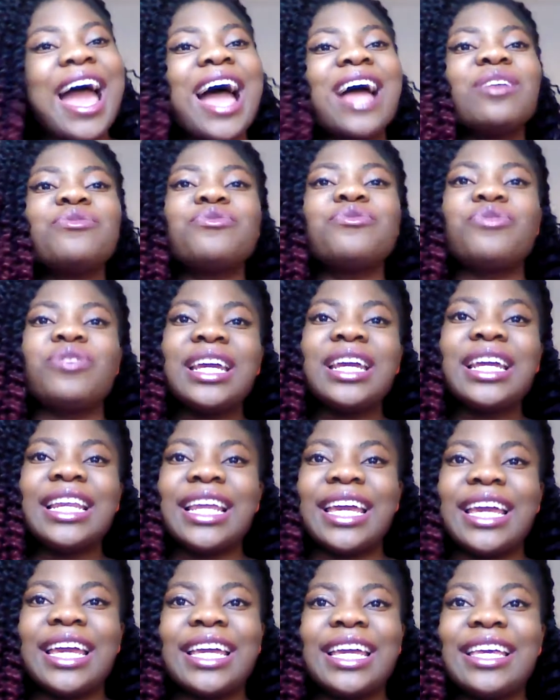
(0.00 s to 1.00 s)
And
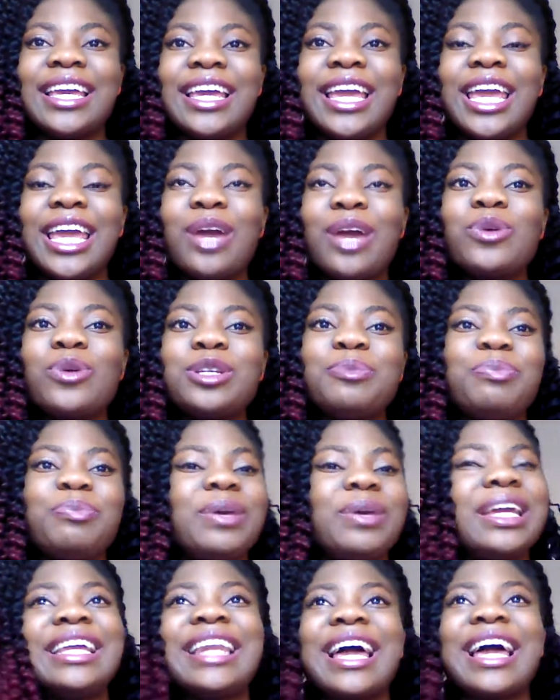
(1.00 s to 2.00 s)
really, it would
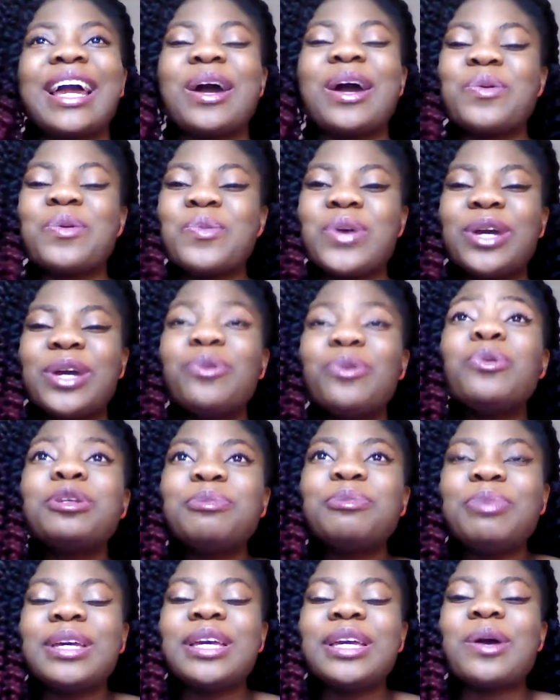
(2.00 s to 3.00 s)
be like
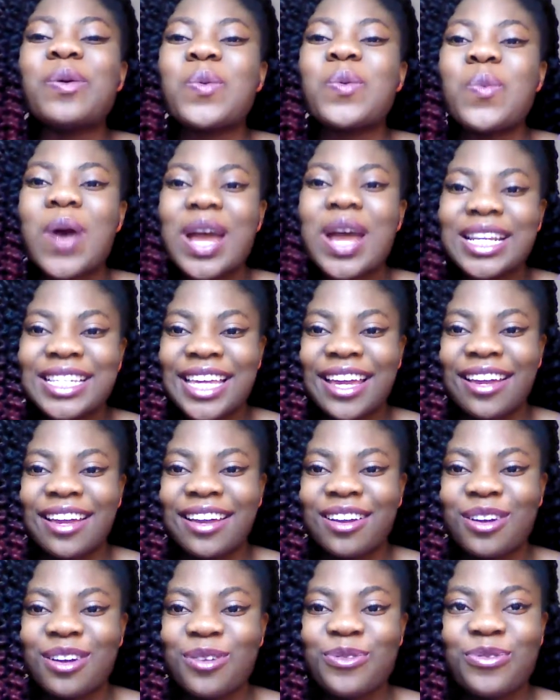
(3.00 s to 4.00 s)
a
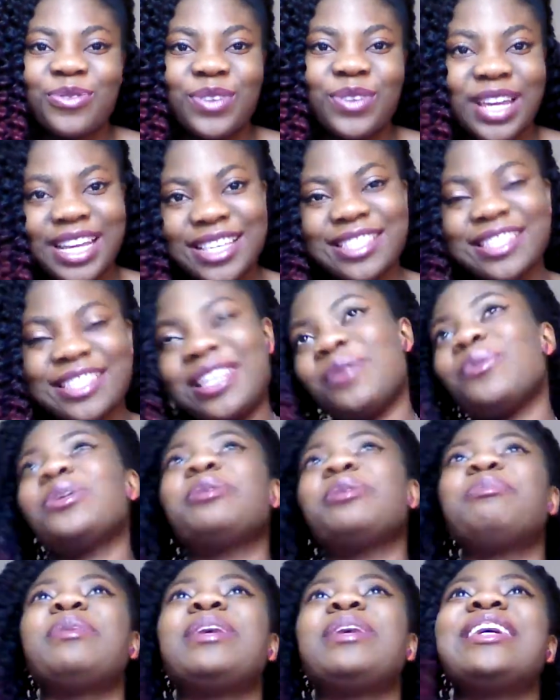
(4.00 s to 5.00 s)
wedding feast. It
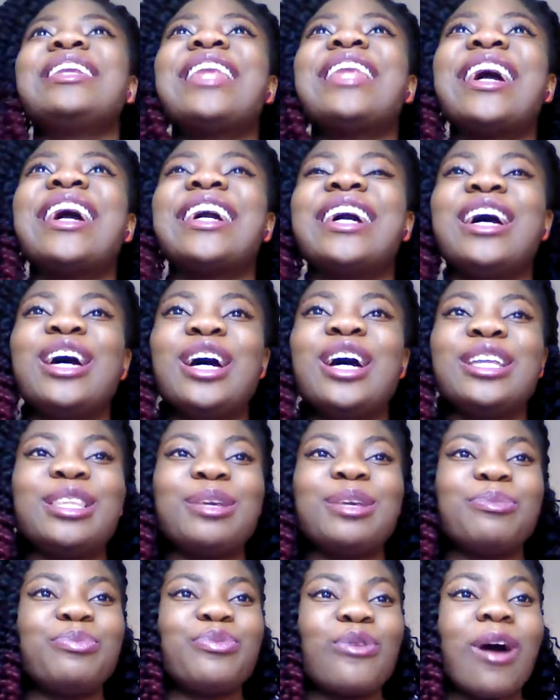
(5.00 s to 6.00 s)
would be like
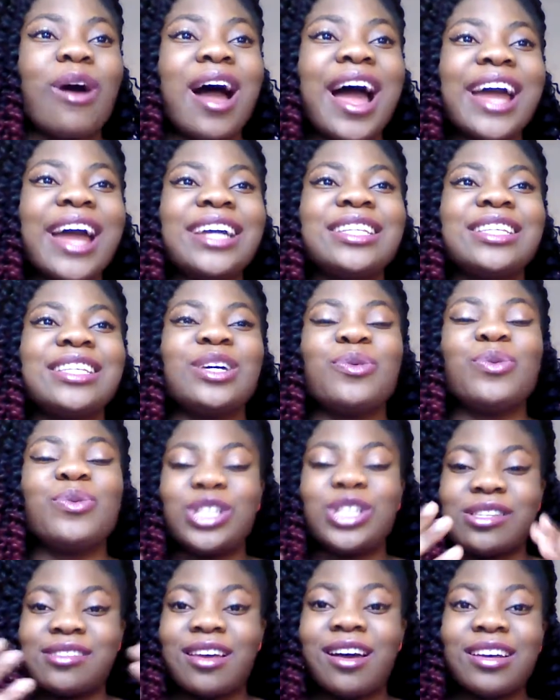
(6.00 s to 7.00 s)
the bride,
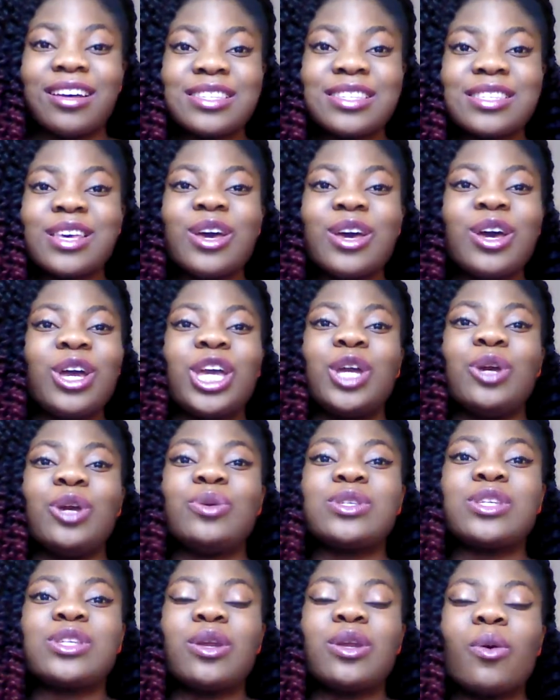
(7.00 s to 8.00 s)
which is us, he
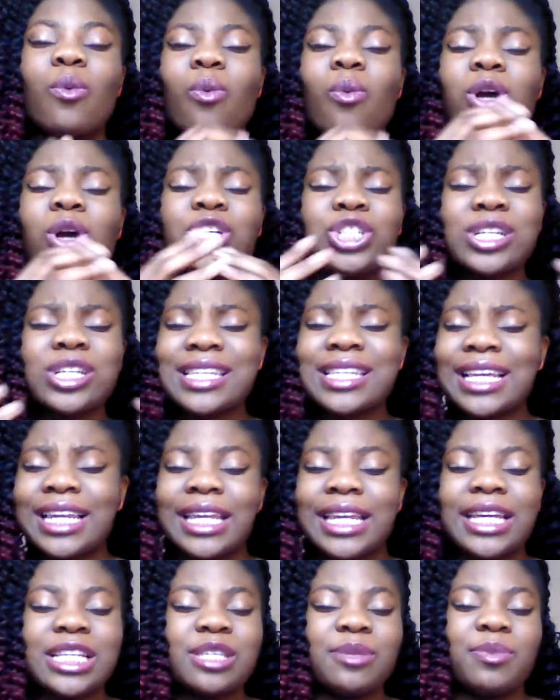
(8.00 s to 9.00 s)
is going to wash us
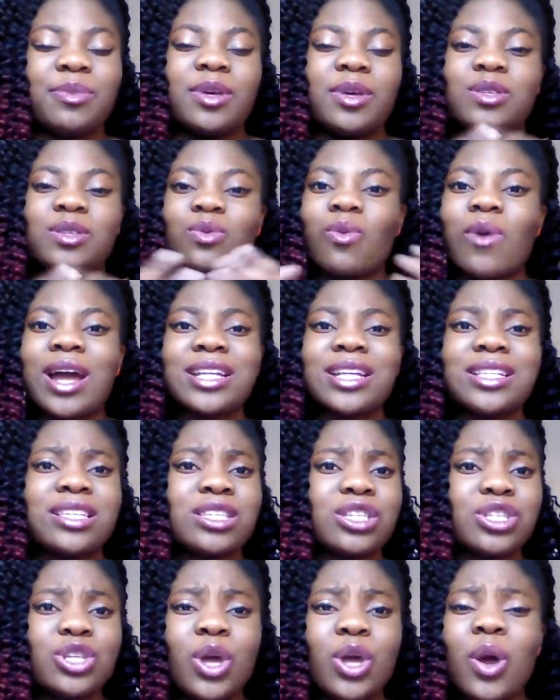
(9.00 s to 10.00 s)
clean to be as white
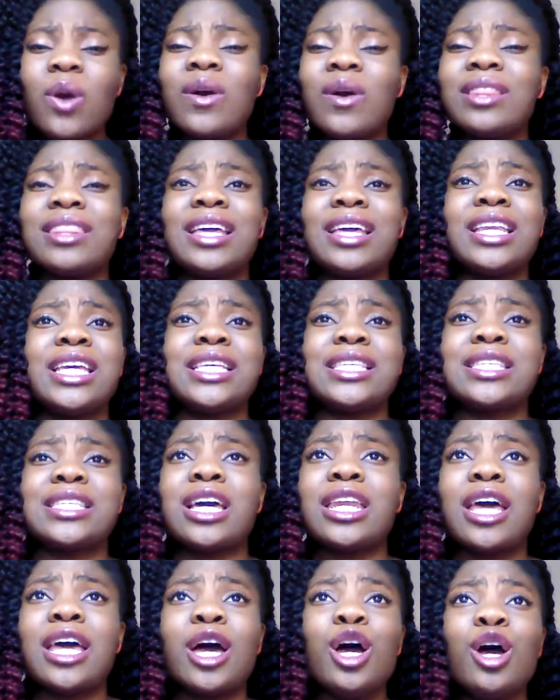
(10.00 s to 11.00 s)
as snow, and then he's
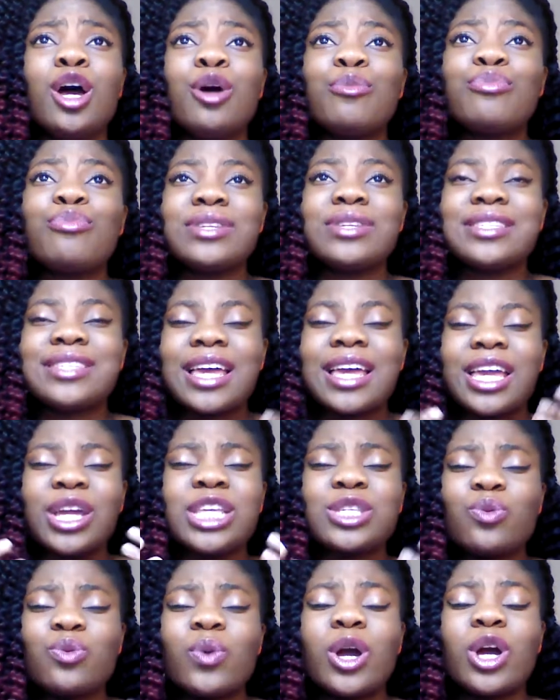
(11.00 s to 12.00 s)
going to
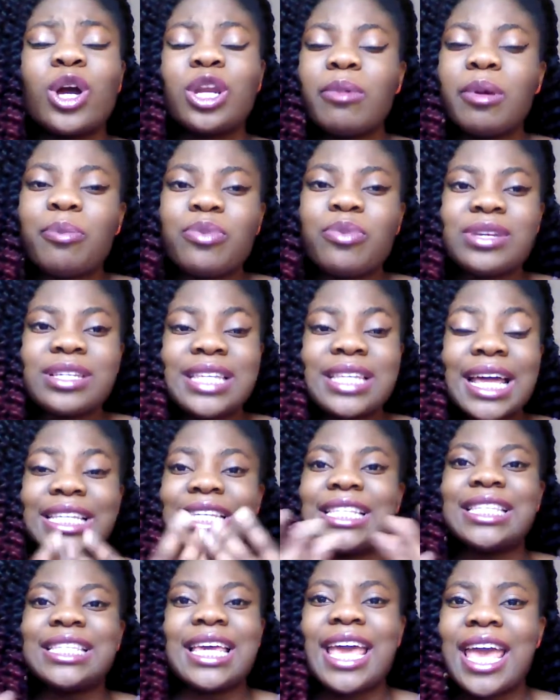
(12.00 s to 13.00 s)
we're going to be
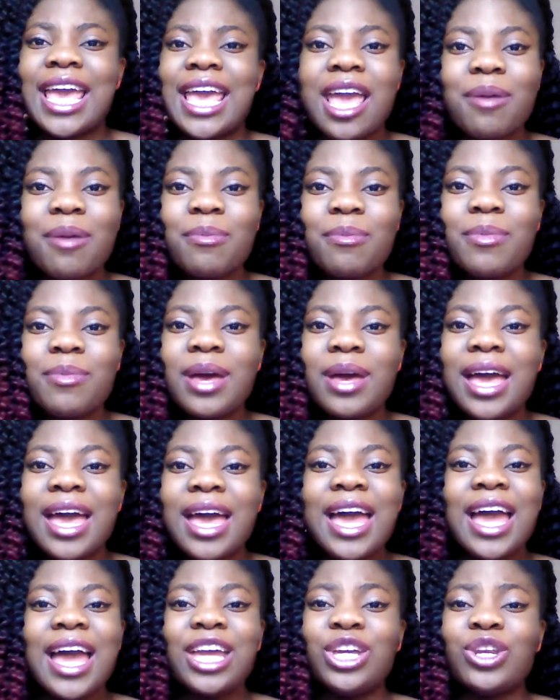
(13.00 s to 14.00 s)
presented to him,
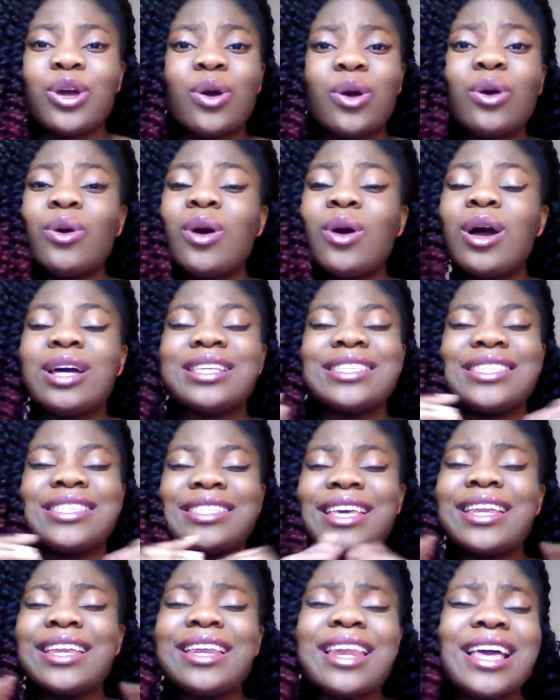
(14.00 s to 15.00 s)
you know,
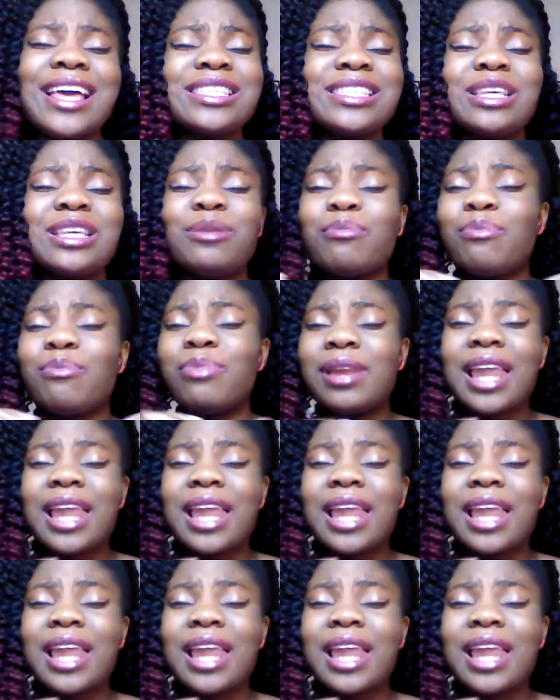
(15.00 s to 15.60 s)
sinless and